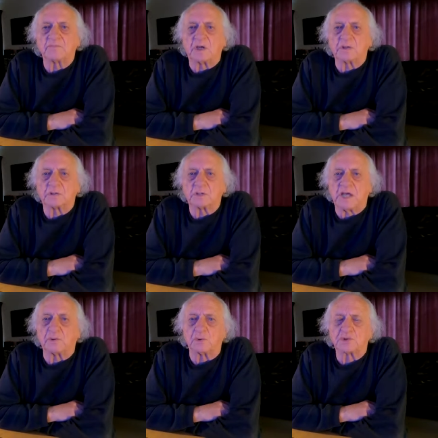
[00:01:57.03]
a
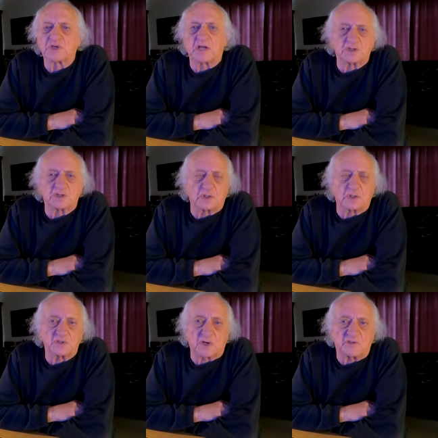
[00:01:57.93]
Herald Sun
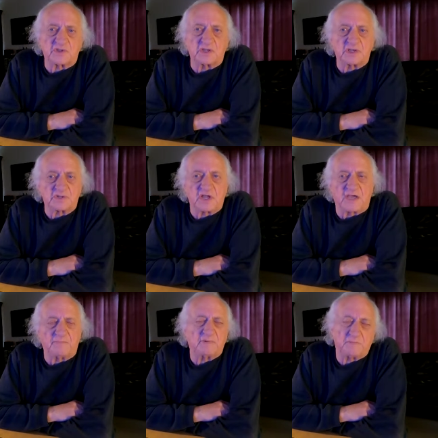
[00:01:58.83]
journalist, I think his
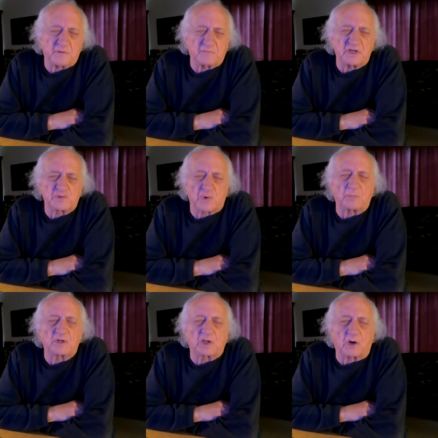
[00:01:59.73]
name in memory is
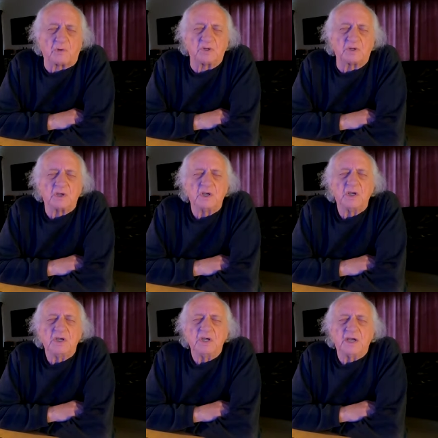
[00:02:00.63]
Robert Coleman.
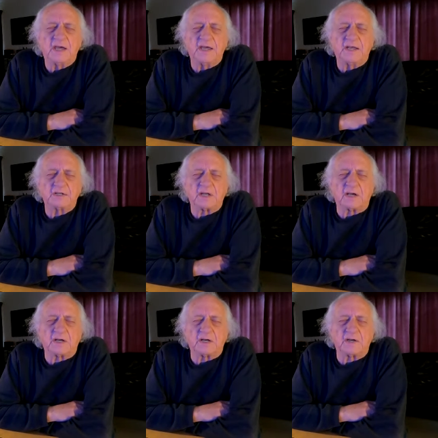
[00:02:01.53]
And uh,